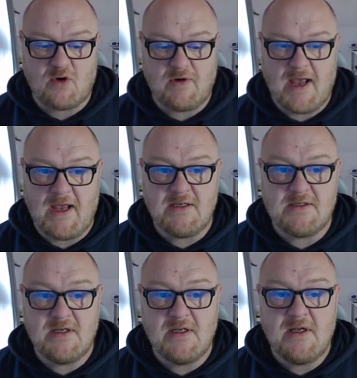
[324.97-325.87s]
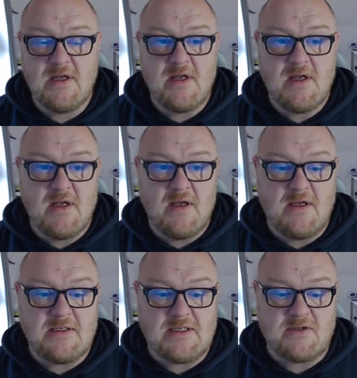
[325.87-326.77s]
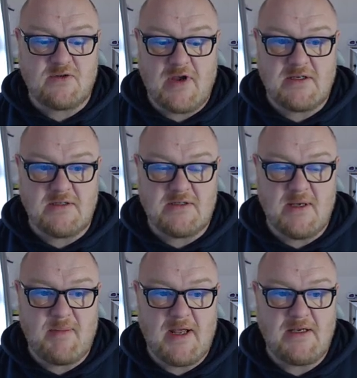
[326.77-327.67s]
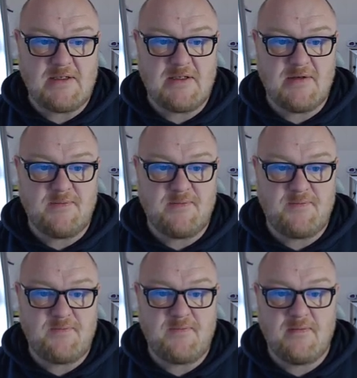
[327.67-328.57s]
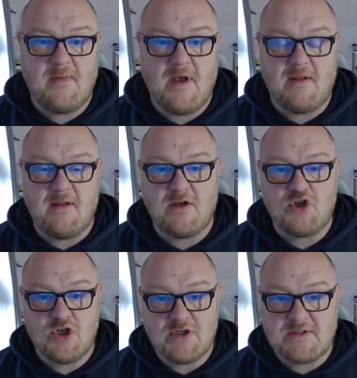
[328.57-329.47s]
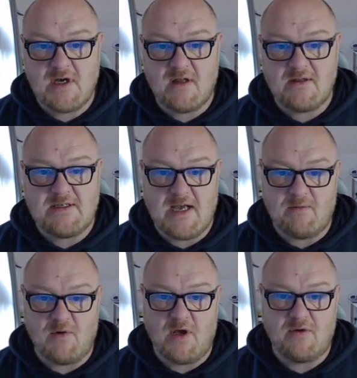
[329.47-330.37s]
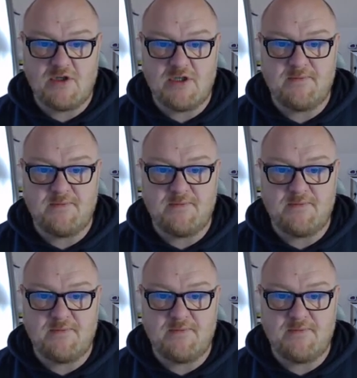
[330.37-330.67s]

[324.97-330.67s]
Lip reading: Create, it says Creating Template, and then it should start the download.